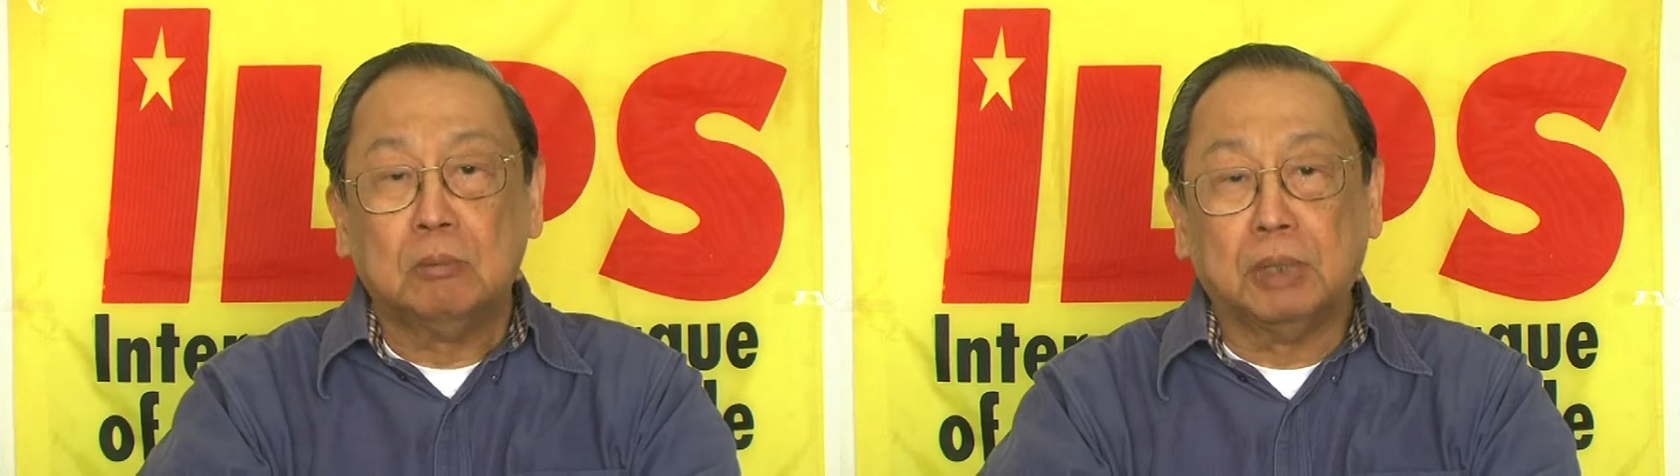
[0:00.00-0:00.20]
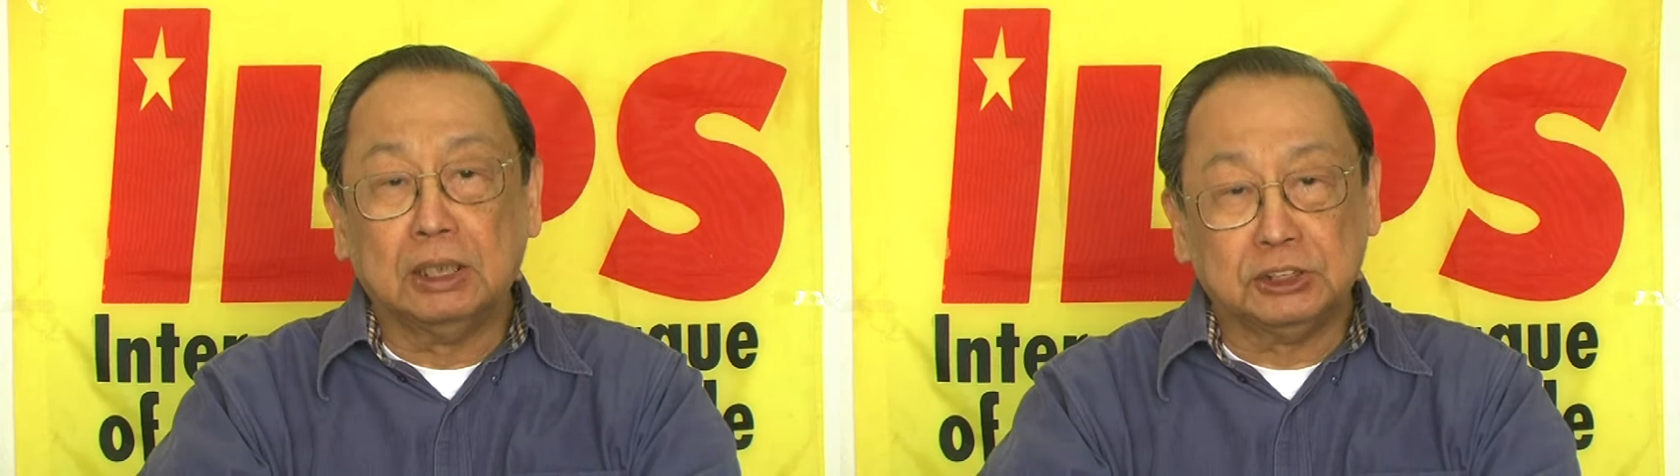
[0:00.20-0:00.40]

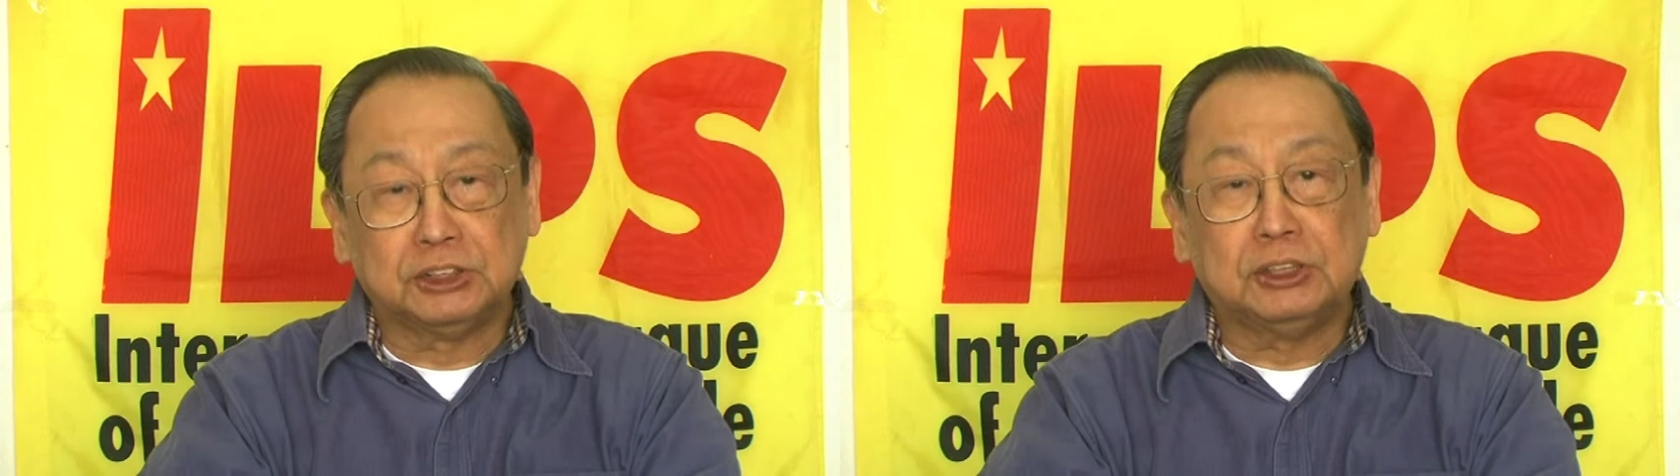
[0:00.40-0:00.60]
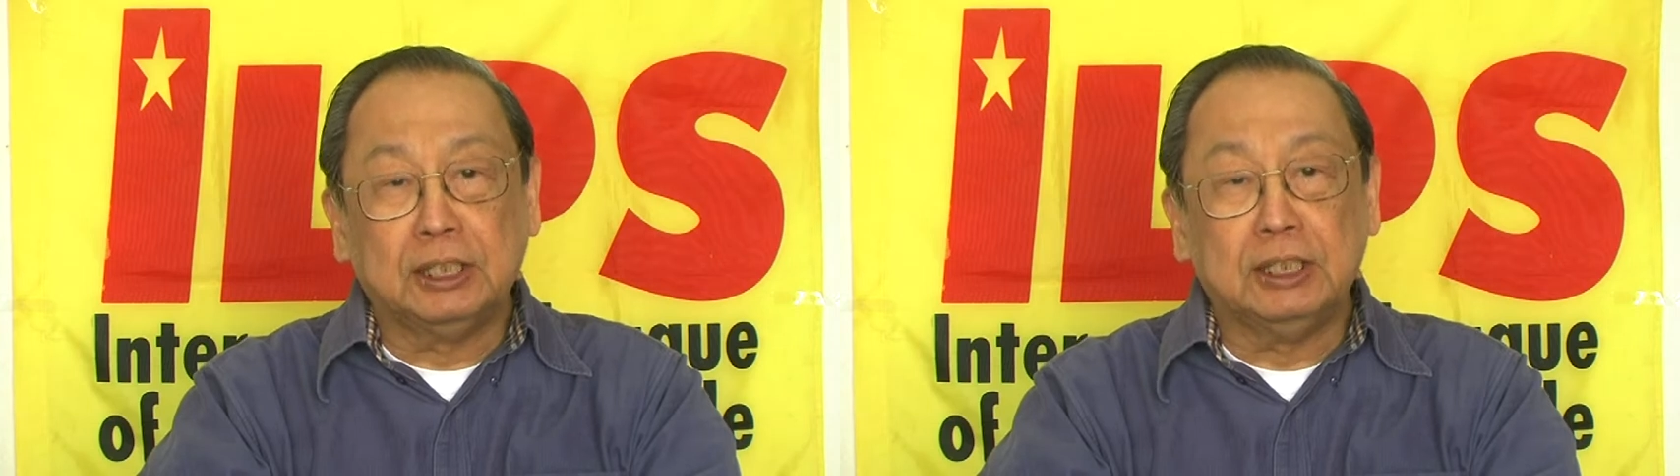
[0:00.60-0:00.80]
by the
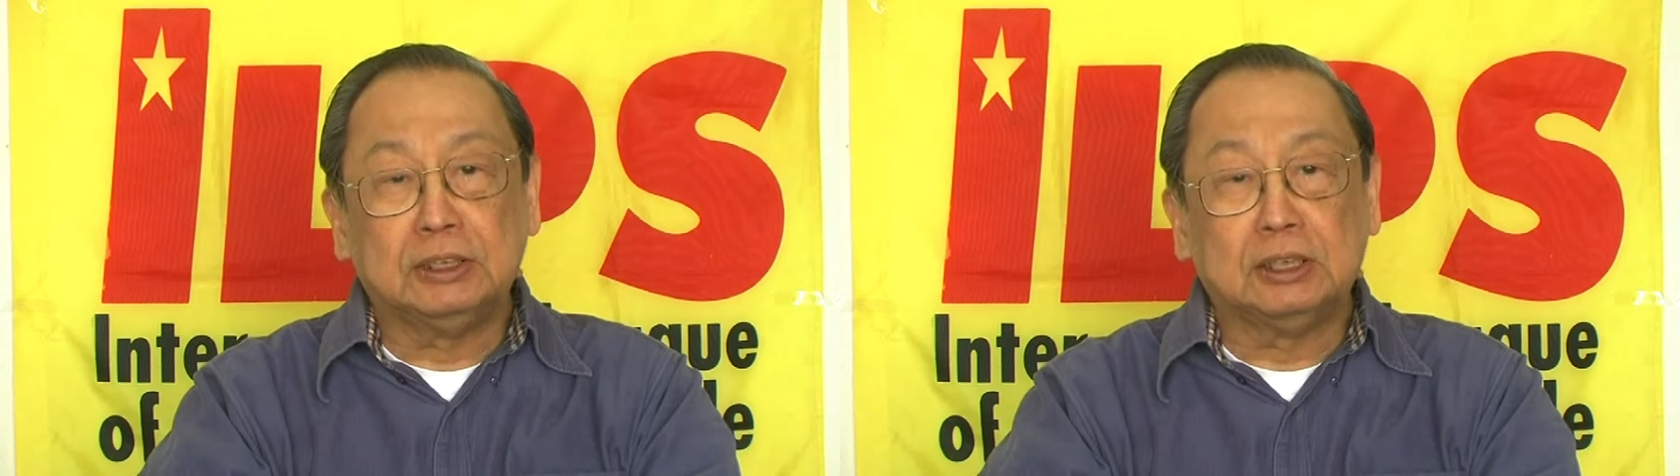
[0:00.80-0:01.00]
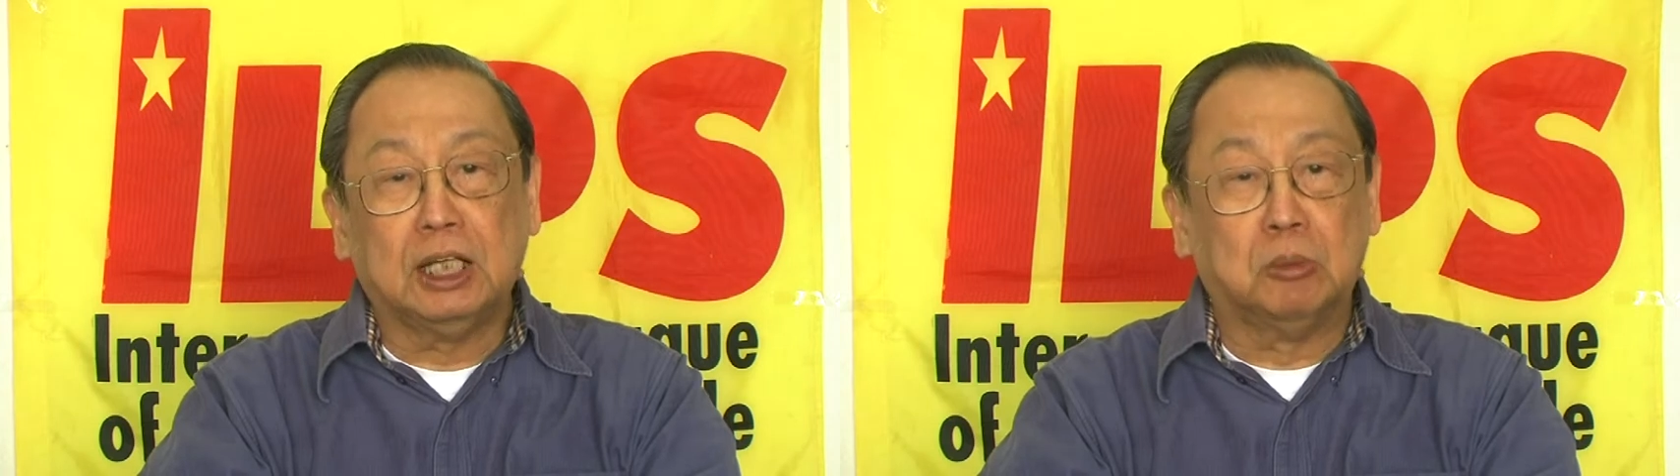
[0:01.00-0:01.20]

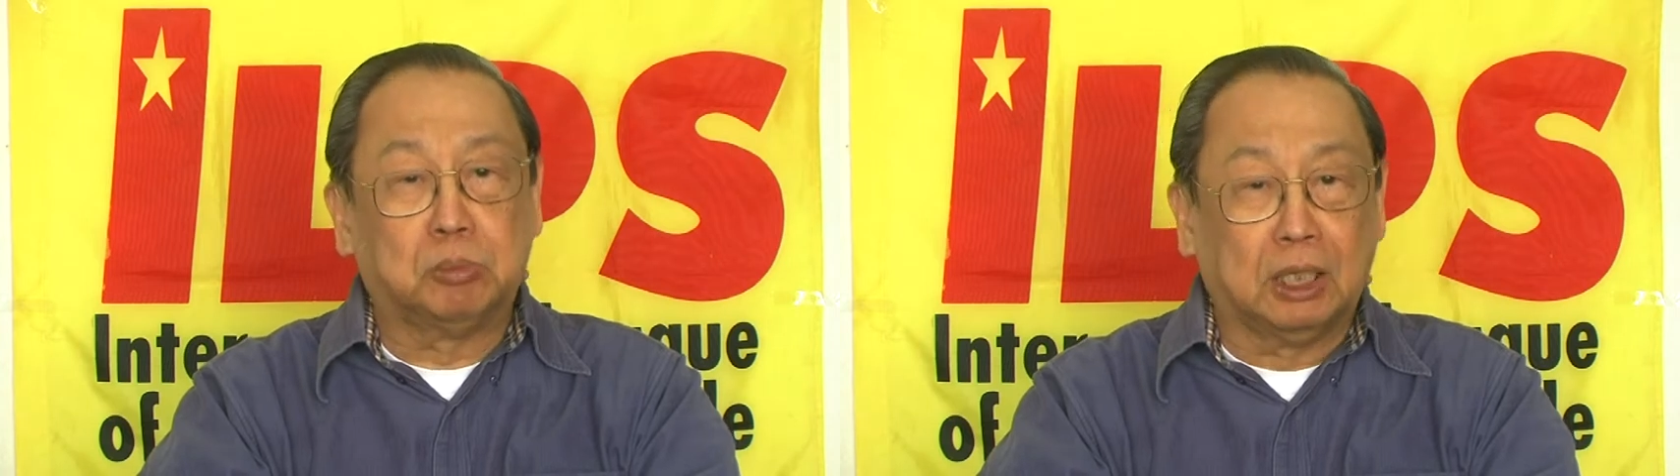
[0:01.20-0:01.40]
state and